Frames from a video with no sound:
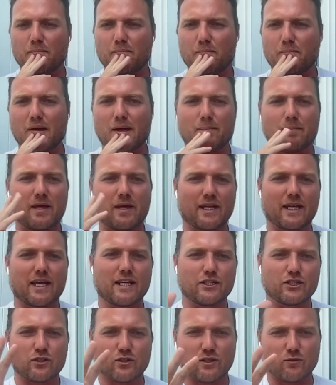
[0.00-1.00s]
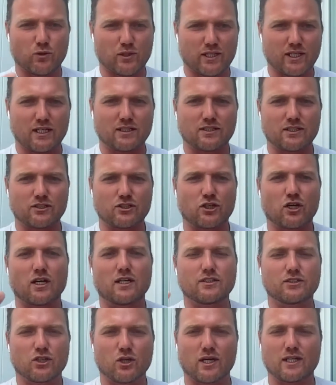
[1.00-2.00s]
medication with the
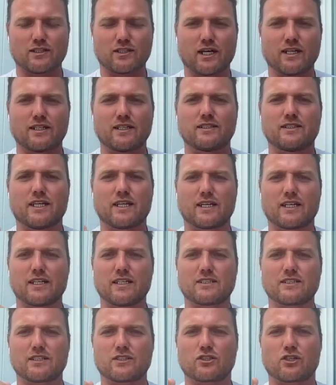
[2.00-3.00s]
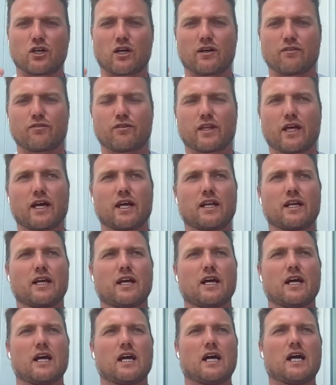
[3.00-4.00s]
SSRI. So I did take an SSRI for
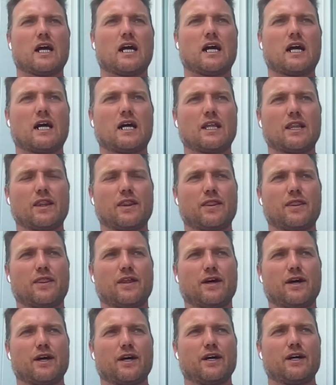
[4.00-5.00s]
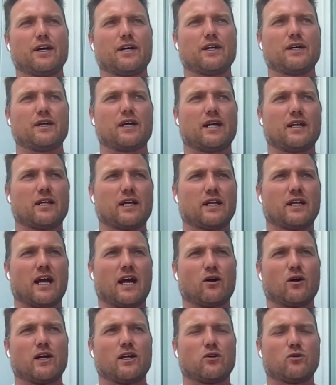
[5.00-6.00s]
that. And
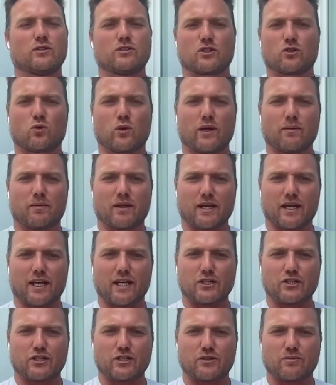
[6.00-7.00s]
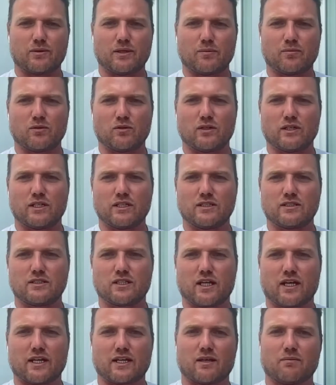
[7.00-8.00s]
how I always equate medication to people is
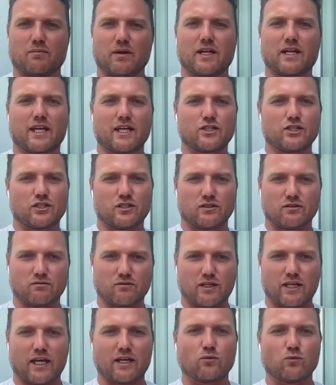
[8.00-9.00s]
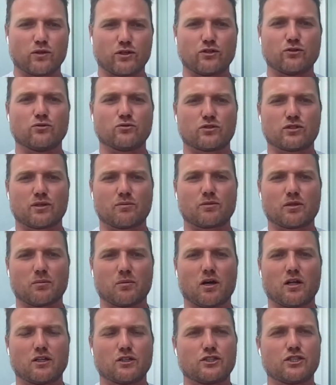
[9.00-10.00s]
like medication can reduce
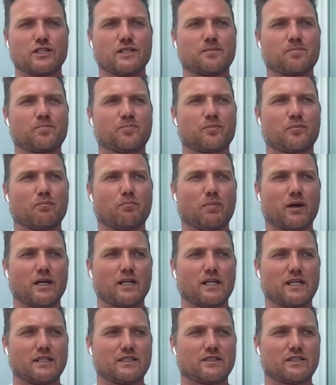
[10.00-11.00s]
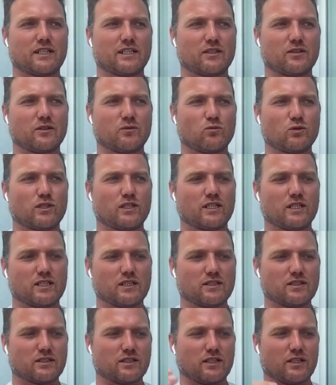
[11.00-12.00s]
symptomology, but it really
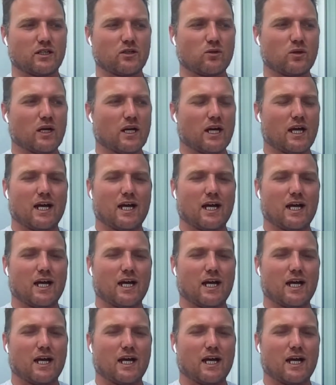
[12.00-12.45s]
is, you know,